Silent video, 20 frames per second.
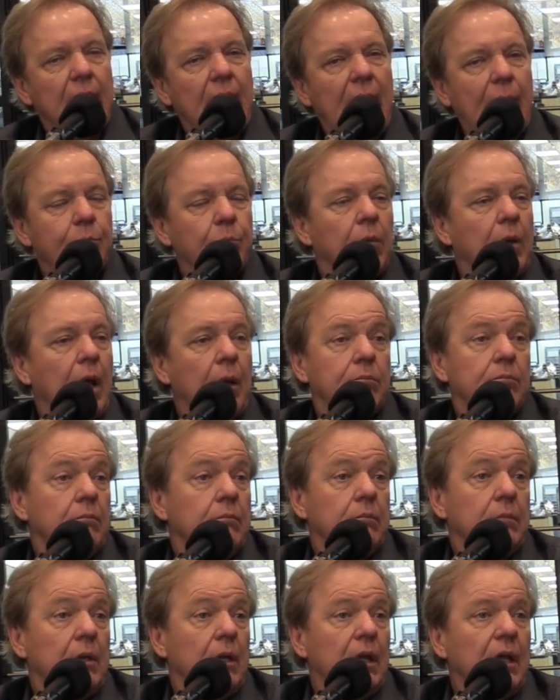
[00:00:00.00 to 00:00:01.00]
I
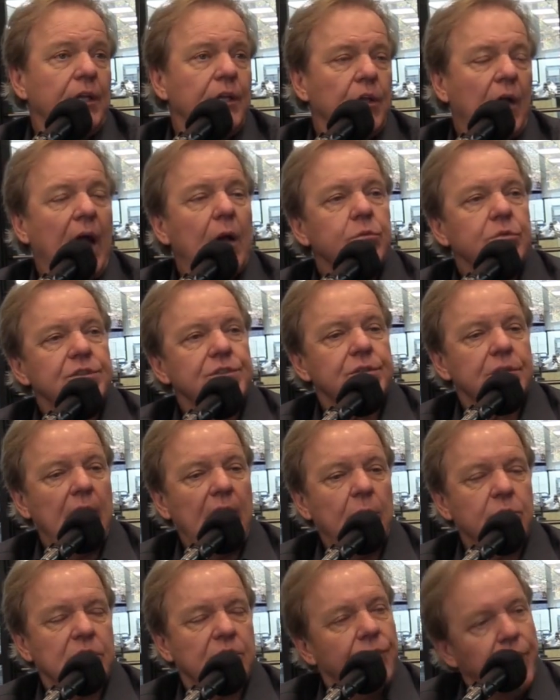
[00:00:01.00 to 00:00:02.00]

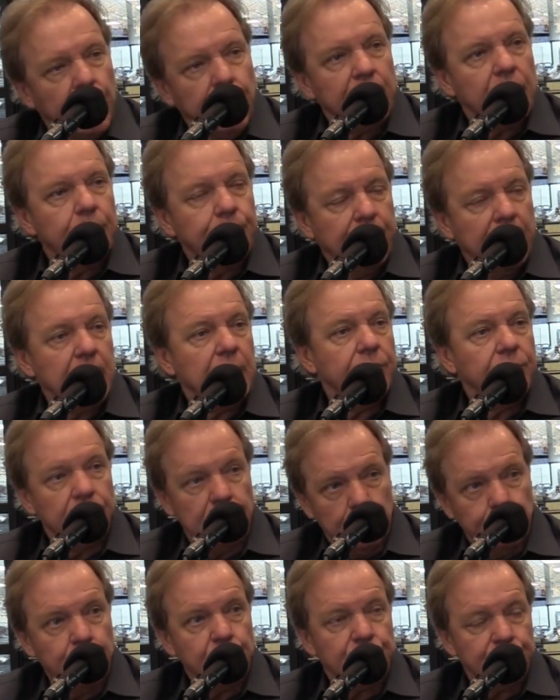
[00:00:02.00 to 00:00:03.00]
was very competitive
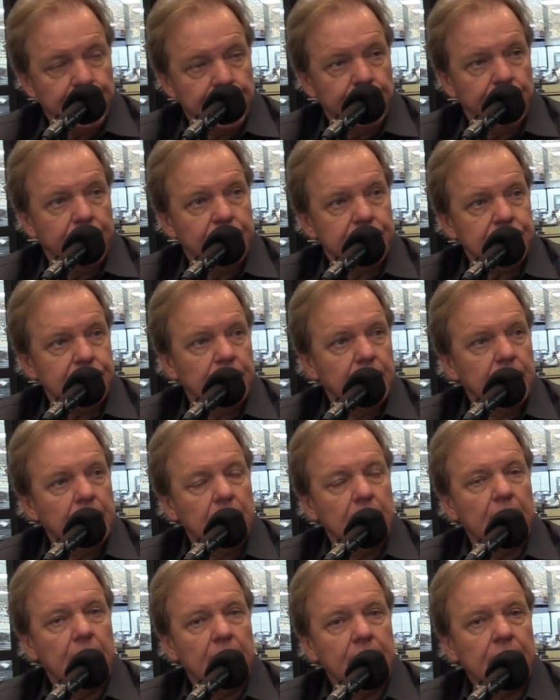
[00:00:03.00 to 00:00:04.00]
in the Busch Series,
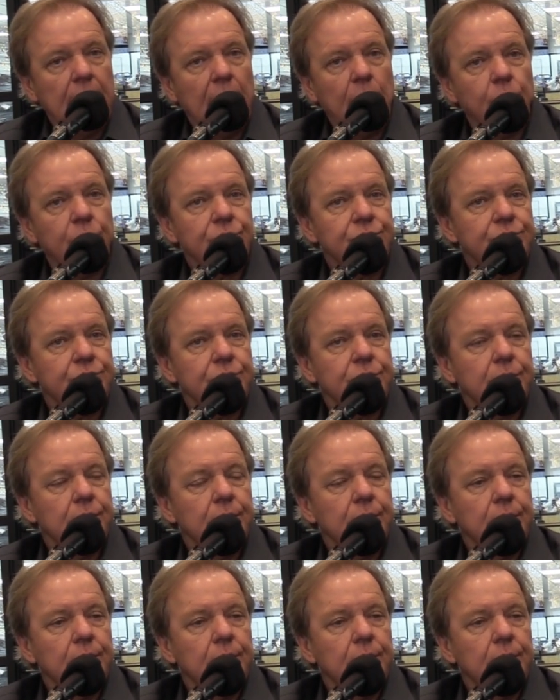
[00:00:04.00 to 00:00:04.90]
and I was